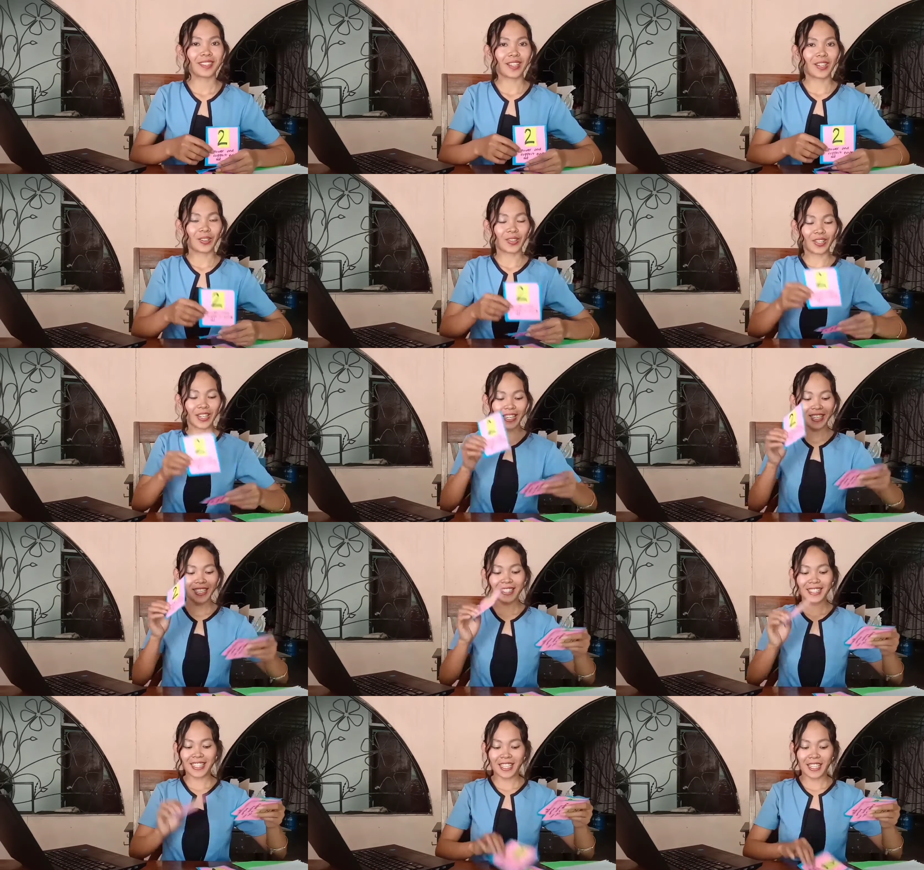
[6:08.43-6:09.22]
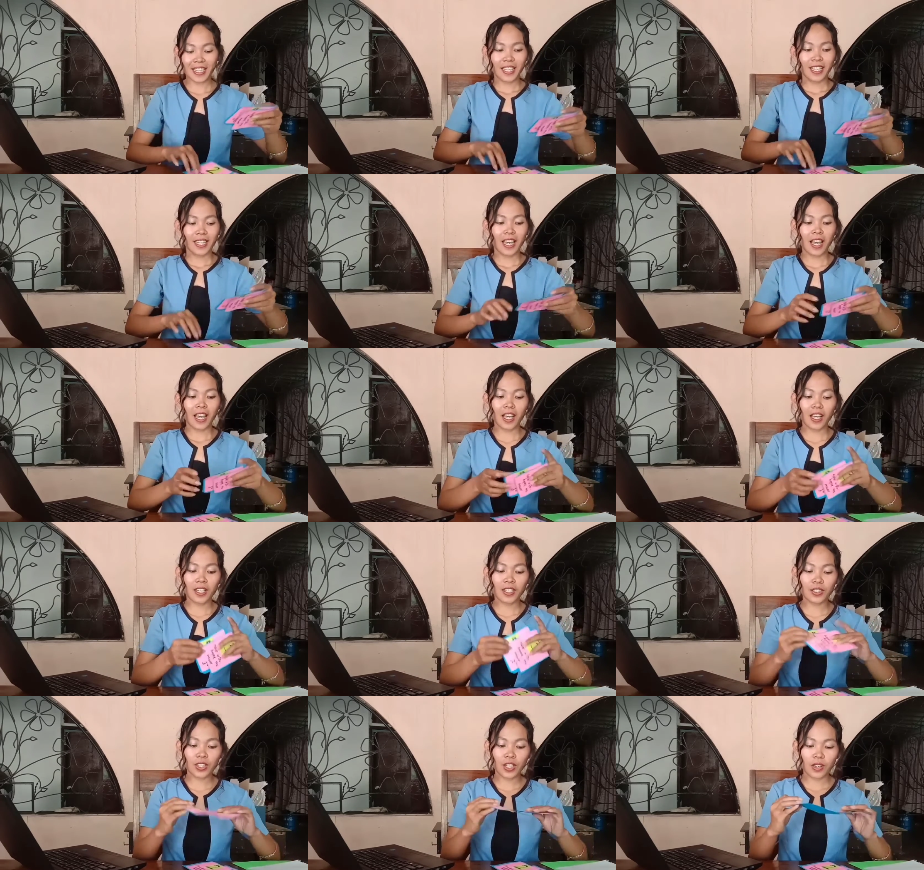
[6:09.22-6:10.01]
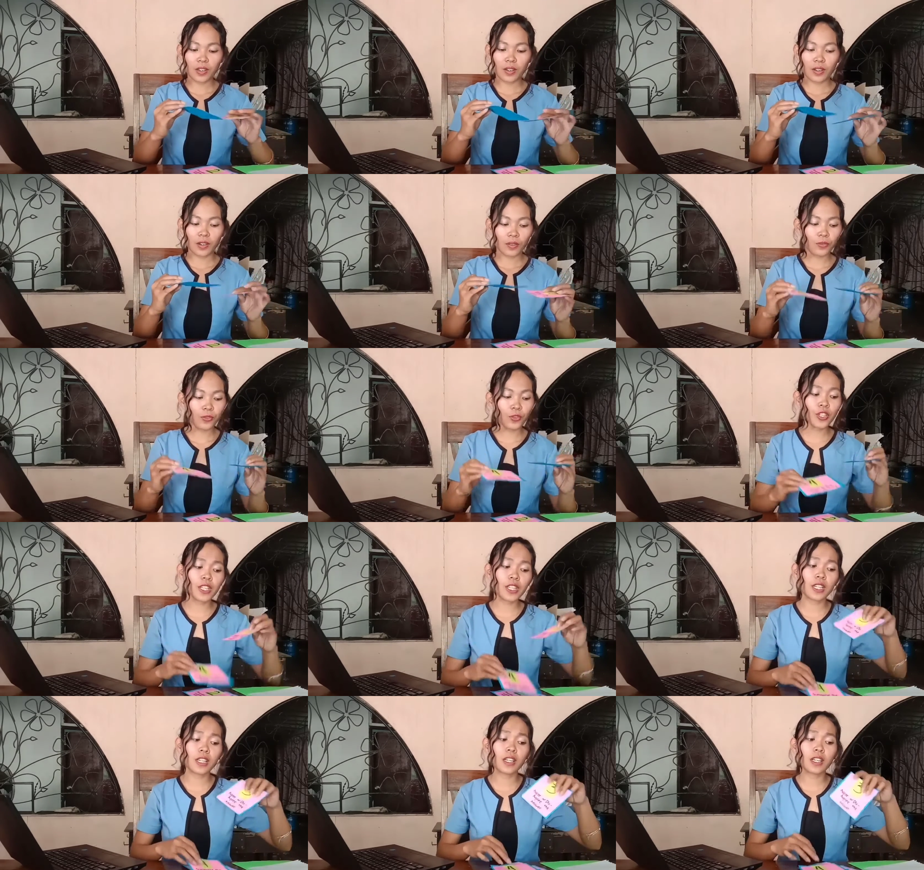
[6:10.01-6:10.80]
All right, and
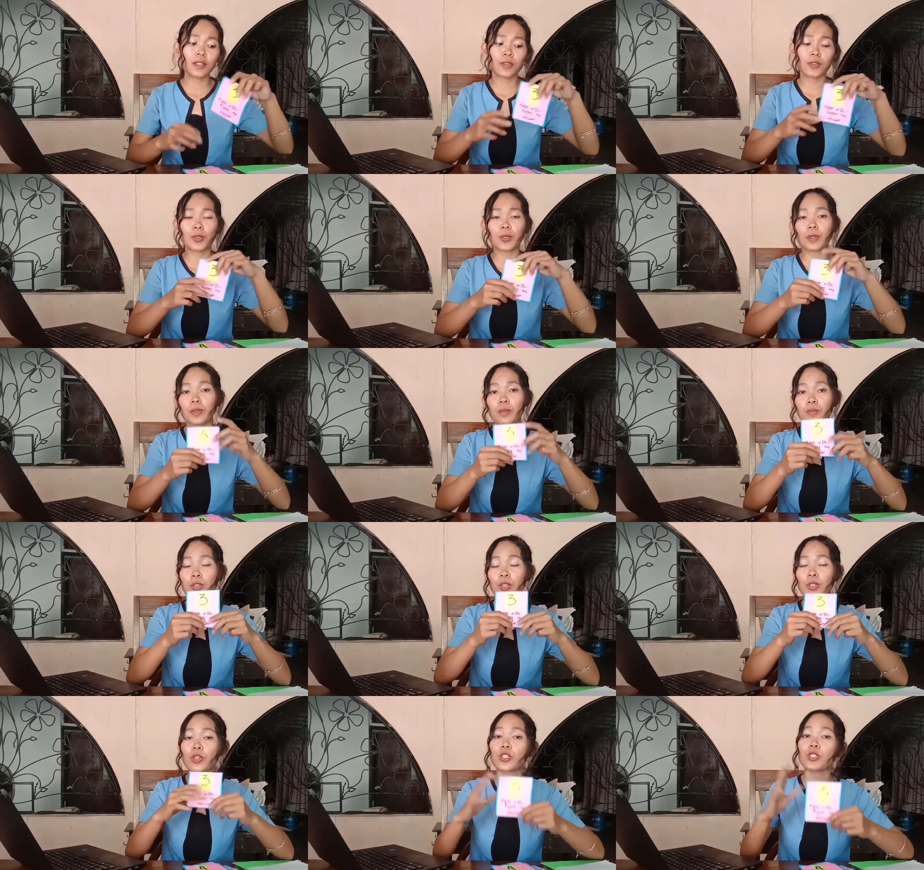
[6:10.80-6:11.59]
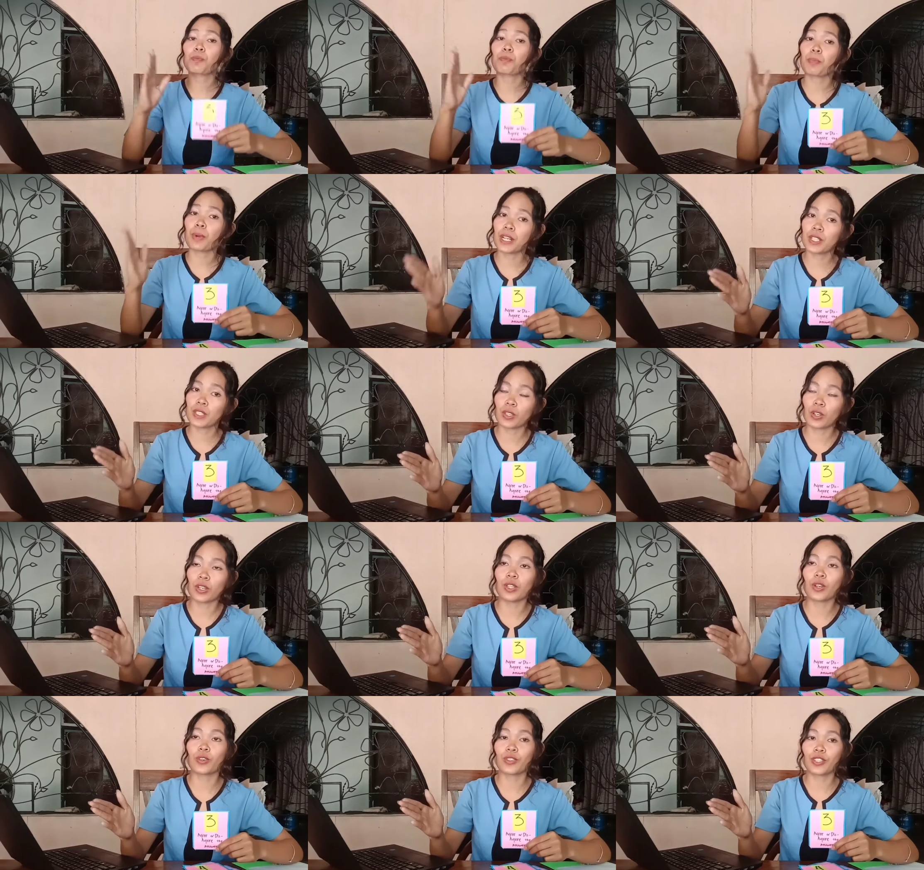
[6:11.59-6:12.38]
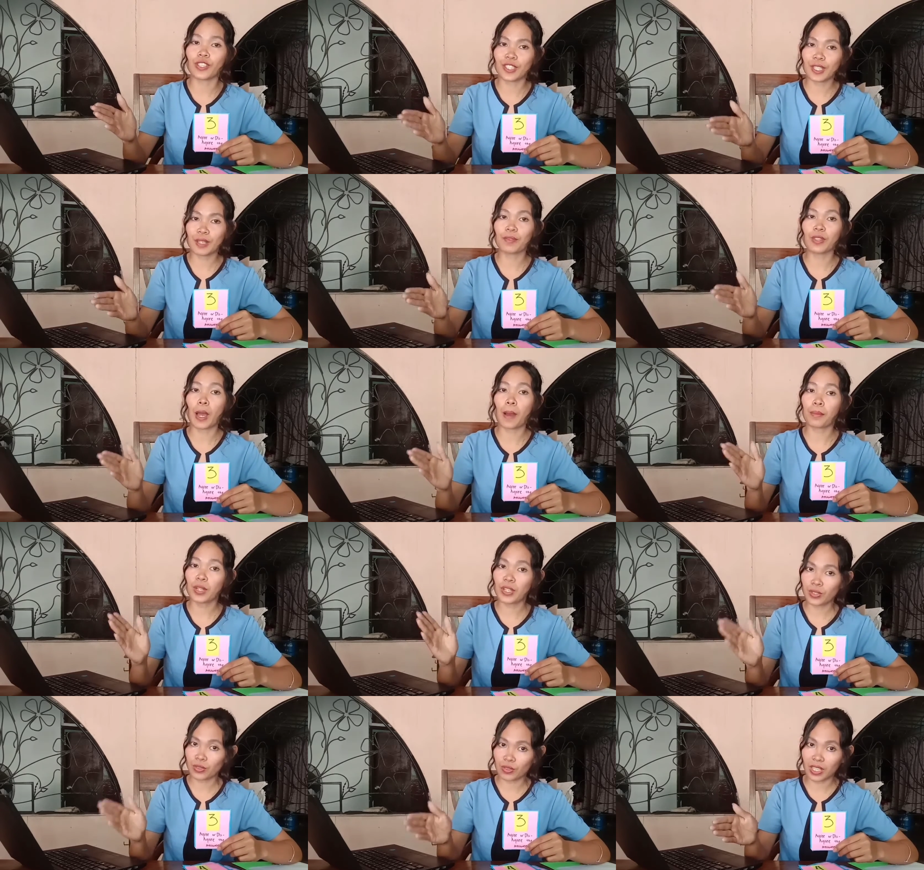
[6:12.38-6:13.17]
for those person who received
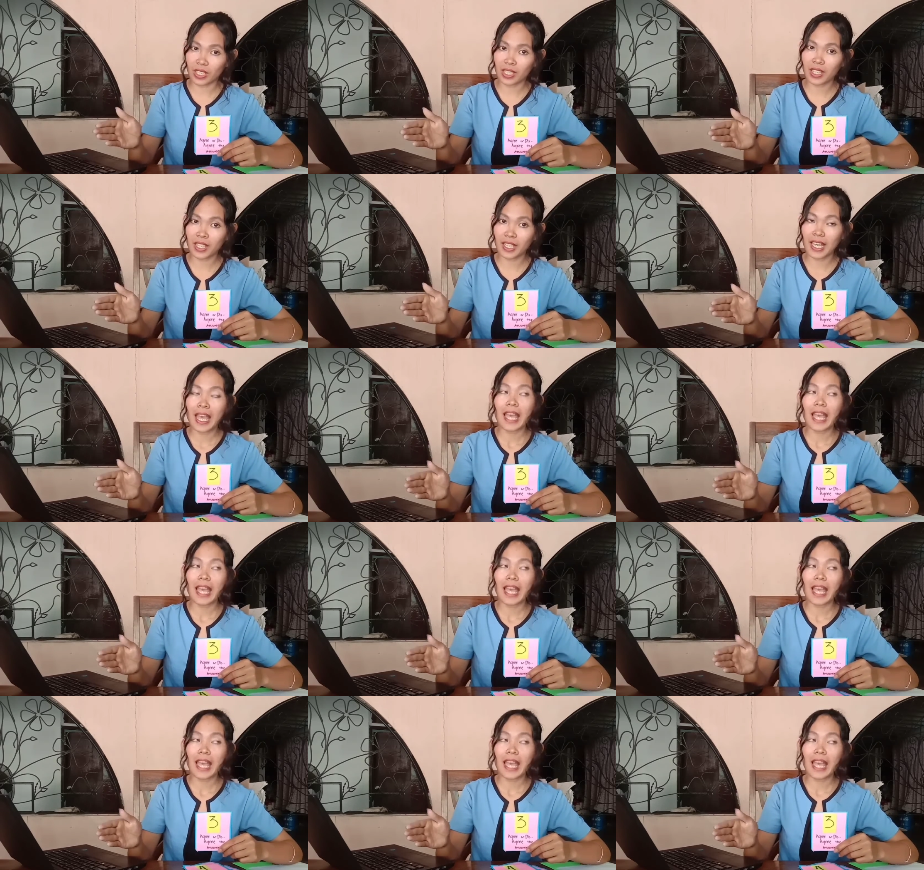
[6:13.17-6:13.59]
number 3,